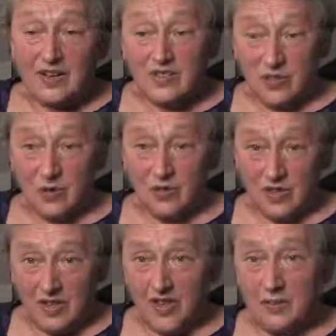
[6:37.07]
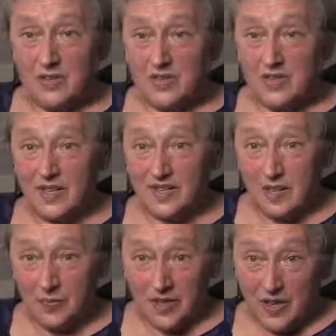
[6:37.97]
So the claim is that it's
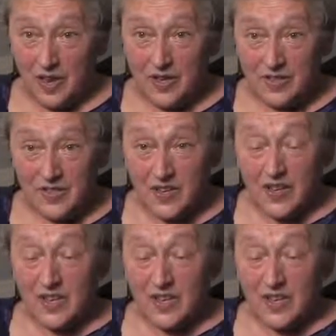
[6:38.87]
something else.